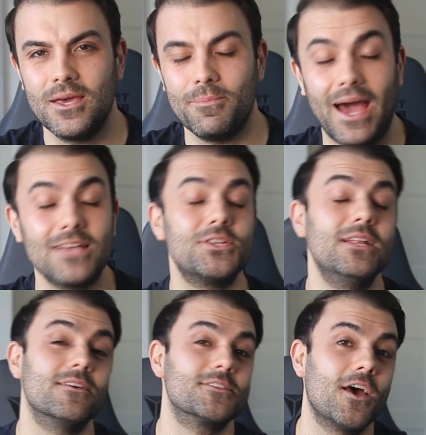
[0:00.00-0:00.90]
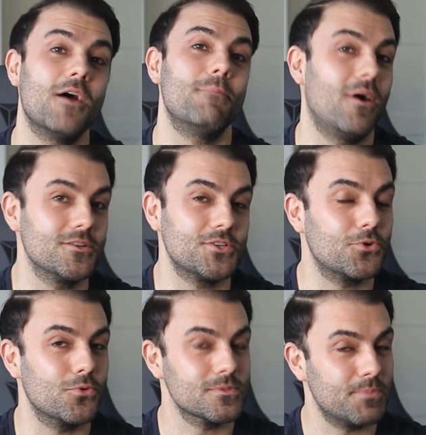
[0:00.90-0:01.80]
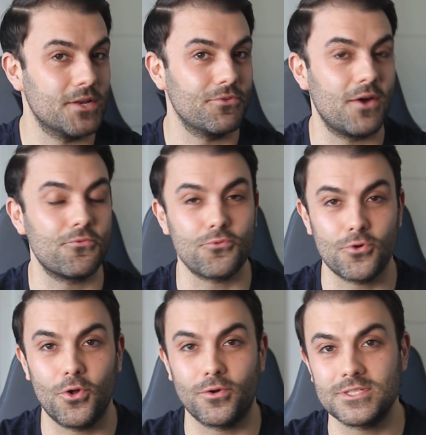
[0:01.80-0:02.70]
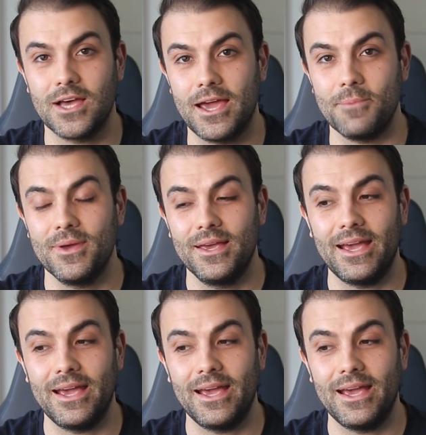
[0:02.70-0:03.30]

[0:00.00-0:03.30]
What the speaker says: But actually the term margin call has been around for a long time,